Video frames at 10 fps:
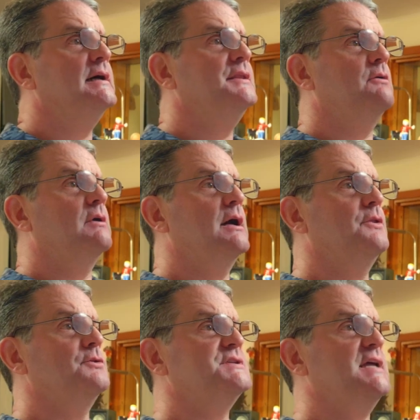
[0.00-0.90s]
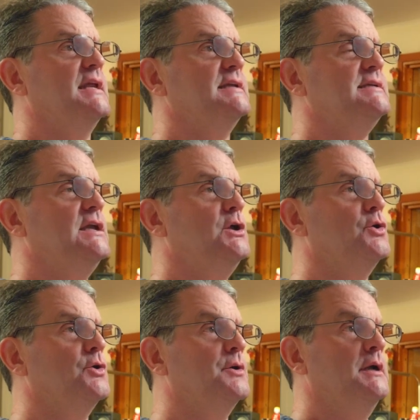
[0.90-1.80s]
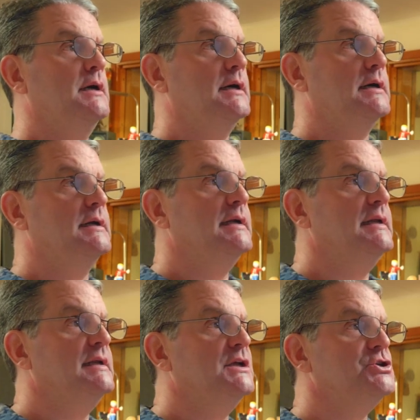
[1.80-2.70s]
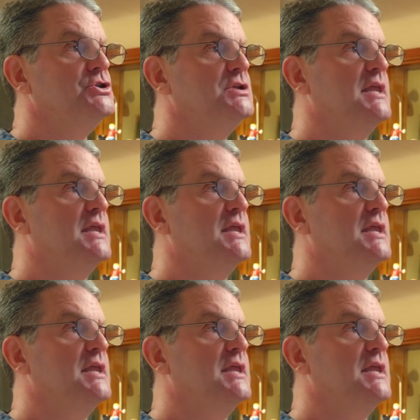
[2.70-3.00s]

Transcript: There are other settings here in addition to